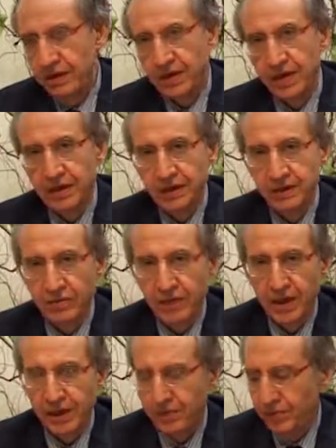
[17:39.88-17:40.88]
either
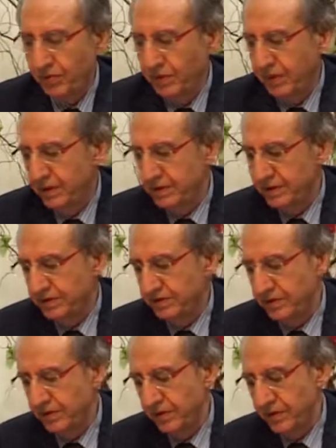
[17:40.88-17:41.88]
to abrogate
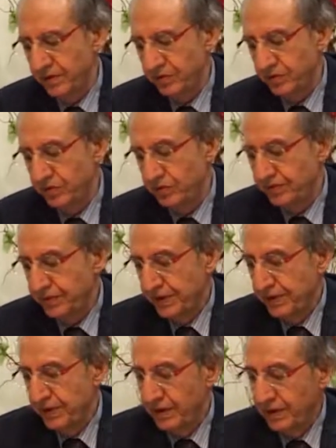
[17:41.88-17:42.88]
them or to
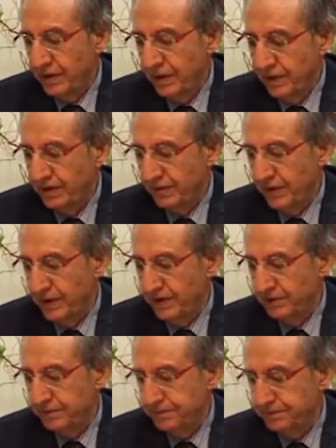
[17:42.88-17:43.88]
nullify
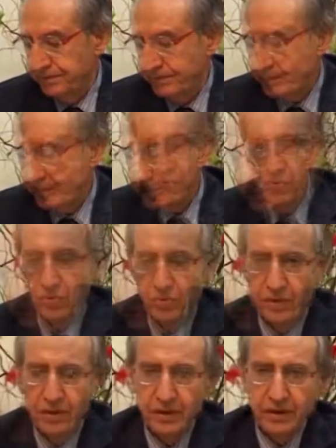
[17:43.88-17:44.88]
them.
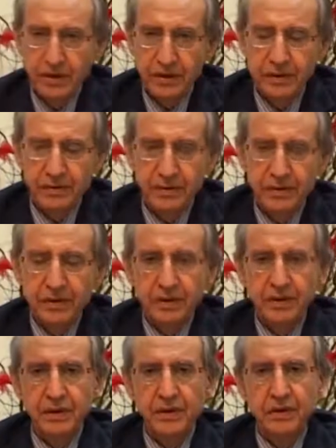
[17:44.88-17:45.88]
So the
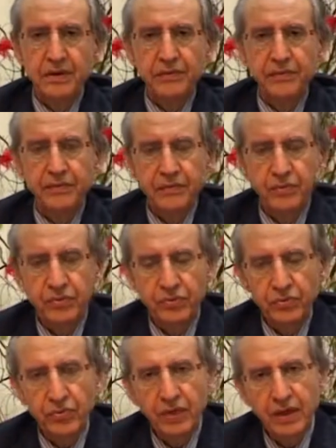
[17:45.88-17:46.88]

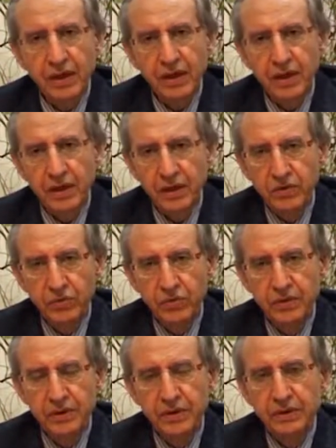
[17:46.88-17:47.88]
usul
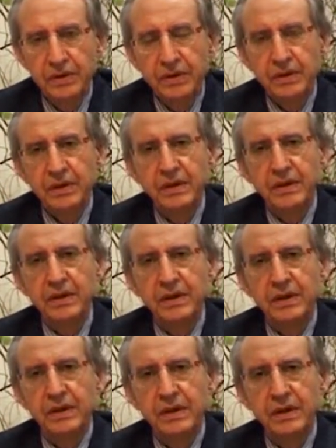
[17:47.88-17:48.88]
al-qanun
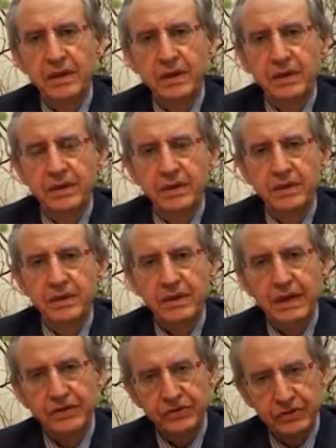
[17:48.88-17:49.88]
are
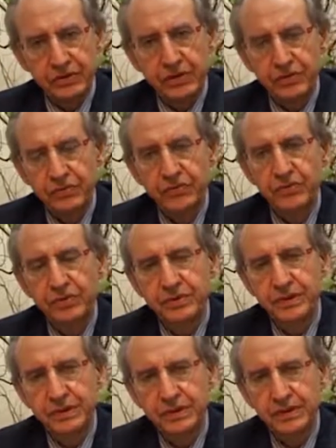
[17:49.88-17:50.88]
rational
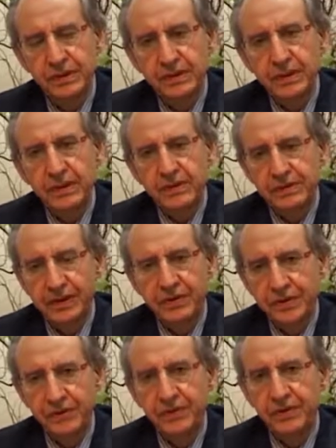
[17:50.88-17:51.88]
sources,
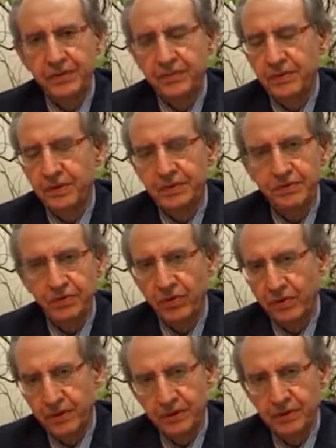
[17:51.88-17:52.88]
some of them
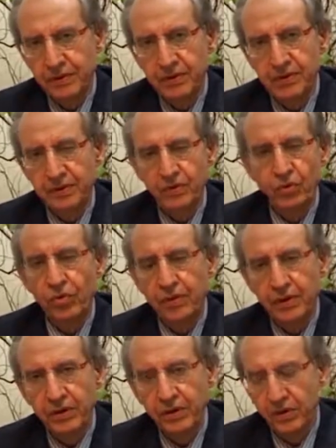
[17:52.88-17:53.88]
historical,
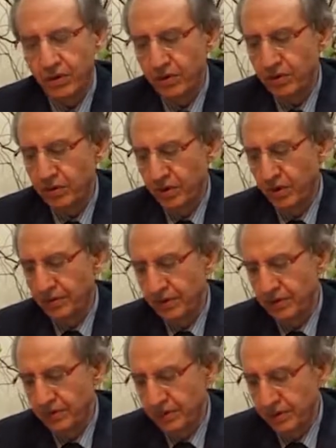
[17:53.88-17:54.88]
Roman law,
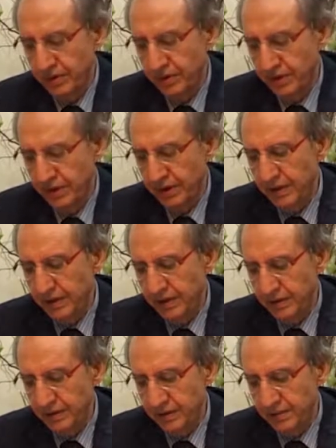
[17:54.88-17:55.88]
common law. They
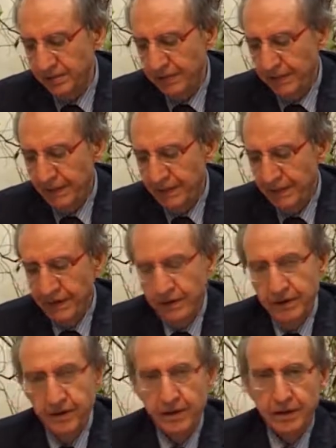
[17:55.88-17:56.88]
are
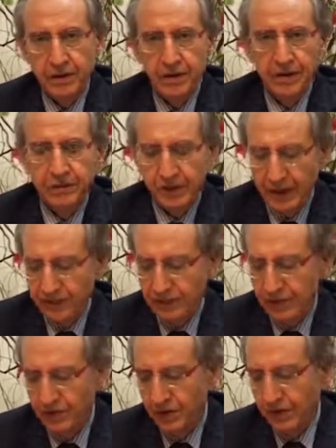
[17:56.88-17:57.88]

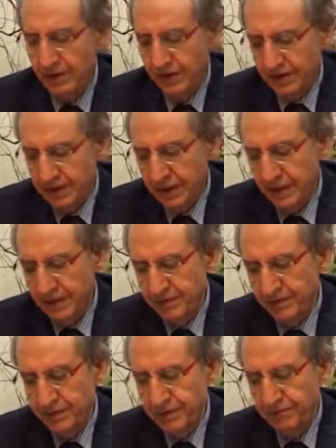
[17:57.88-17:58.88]
evolving all the
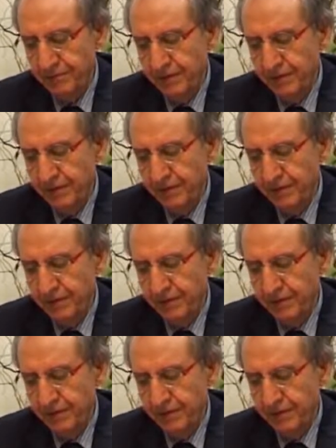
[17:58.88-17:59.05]
times.